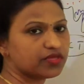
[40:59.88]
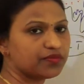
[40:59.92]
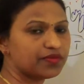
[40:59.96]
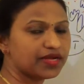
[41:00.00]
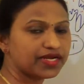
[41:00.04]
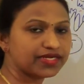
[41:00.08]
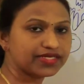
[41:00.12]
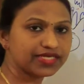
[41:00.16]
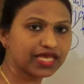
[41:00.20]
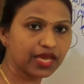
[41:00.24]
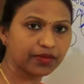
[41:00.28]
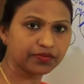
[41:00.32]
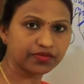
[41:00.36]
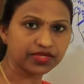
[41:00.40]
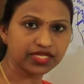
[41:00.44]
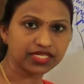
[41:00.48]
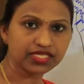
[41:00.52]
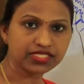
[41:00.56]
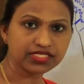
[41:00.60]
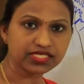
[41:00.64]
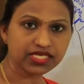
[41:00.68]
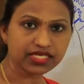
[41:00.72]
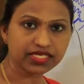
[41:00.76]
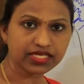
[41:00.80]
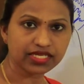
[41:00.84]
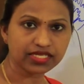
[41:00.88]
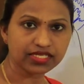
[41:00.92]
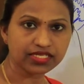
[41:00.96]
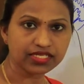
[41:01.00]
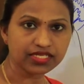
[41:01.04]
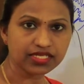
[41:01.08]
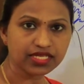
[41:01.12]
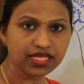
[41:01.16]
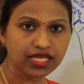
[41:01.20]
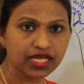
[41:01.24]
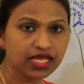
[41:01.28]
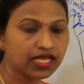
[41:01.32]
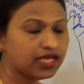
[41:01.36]
the blood capillaries again.
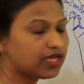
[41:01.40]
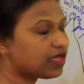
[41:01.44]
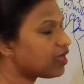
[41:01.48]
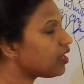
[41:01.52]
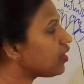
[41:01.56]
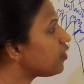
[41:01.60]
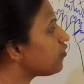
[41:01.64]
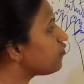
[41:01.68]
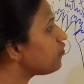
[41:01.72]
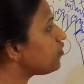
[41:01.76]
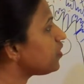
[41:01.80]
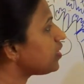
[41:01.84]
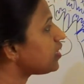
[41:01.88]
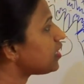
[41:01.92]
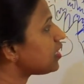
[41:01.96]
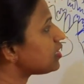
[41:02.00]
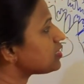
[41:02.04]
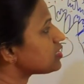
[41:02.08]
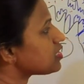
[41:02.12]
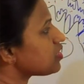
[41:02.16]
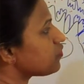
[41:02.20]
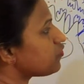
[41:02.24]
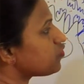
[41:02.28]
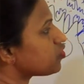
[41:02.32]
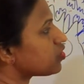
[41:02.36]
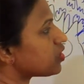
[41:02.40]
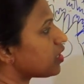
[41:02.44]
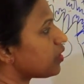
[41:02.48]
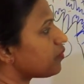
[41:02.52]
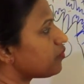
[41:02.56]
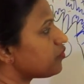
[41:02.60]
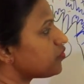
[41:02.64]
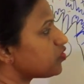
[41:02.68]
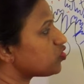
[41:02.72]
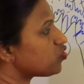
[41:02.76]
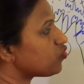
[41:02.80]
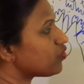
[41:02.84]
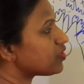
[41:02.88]
Whereas if you come
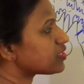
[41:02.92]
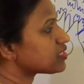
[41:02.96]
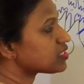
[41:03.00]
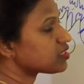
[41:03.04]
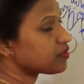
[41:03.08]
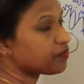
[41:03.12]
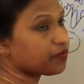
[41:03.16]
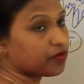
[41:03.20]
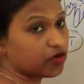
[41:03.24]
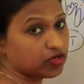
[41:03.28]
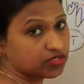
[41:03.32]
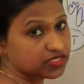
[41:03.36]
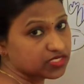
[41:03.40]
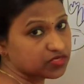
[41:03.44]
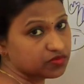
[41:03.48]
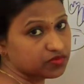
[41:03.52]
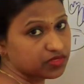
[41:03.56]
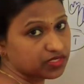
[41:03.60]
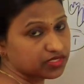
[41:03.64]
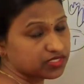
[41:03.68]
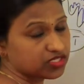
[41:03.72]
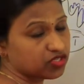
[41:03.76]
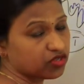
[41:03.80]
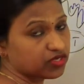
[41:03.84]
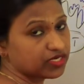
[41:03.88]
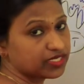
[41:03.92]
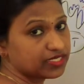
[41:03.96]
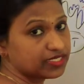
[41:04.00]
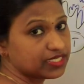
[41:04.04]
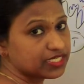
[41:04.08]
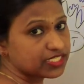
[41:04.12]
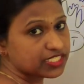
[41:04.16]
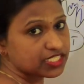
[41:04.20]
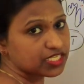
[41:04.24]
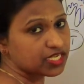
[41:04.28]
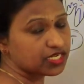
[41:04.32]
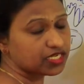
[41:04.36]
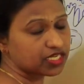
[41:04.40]
towards the proximal, sorry,
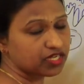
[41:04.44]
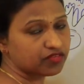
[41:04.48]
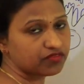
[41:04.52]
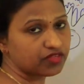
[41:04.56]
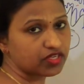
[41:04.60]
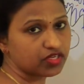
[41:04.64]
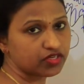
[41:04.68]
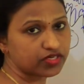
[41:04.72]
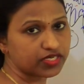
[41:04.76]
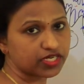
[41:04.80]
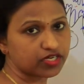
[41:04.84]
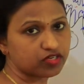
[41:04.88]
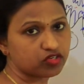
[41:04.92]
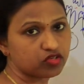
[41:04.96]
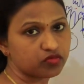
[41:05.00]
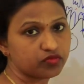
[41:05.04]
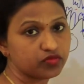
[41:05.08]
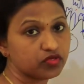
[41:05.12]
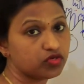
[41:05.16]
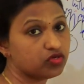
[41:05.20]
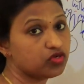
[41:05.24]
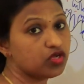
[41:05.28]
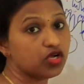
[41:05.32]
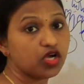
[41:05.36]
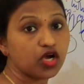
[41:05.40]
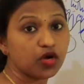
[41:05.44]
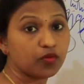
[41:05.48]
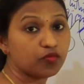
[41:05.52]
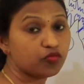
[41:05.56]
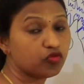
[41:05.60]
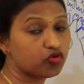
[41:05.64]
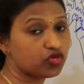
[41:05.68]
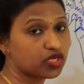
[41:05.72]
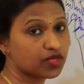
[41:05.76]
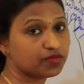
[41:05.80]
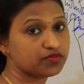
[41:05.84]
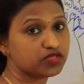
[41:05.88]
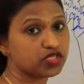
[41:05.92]
distal convoluted tubule,
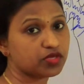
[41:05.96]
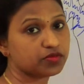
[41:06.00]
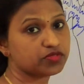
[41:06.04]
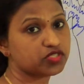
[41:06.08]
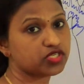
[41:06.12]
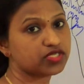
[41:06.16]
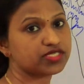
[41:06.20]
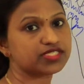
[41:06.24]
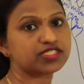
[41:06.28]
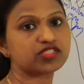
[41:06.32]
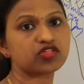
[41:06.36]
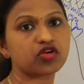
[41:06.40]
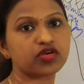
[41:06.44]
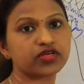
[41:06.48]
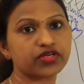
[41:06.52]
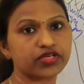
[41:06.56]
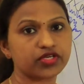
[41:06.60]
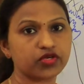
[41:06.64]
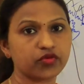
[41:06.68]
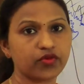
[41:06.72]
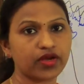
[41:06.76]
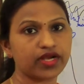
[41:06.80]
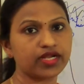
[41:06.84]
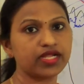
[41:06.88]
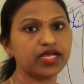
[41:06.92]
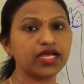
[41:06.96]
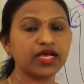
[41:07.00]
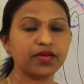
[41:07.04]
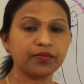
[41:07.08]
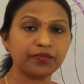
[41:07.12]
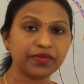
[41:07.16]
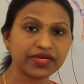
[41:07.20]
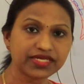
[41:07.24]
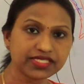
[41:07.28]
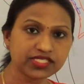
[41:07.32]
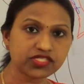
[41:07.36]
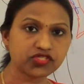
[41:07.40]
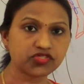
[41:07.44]
more absorption is not required.
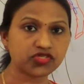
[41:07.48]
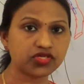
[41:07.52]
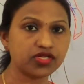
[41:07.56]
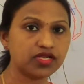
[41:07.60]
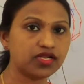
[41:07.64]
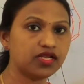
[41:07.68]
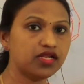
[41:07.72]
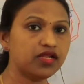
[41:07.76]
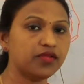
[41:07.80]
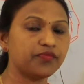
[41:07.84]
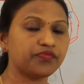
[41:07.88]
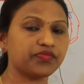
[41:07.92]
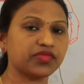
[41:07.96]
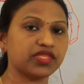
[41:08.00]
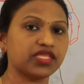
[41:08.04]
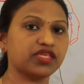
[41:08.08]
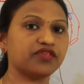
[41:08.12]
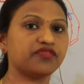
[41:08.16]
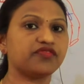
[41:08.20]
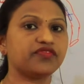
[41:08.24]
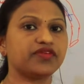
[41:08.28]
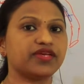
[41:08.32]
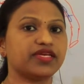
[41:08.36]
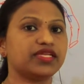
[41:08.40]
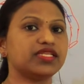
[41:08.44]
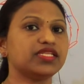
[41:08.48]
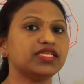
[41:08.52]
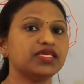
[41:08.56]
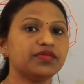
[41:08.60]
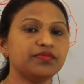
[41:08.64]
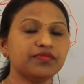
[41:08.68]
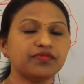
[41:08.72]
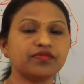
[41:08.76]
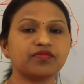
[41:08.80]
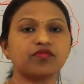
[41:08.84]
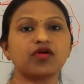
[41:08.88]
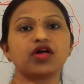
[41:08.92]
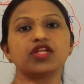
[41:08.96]
But still, if any
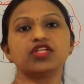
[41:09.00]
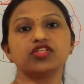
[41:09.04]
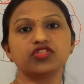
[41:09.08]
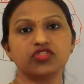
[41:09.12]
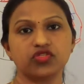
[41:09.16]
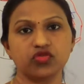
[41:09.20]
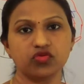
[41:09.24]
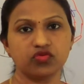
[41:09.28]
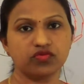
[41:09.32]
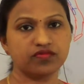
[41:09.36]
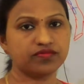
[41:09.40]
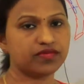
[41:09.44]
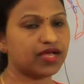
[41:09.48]
molecule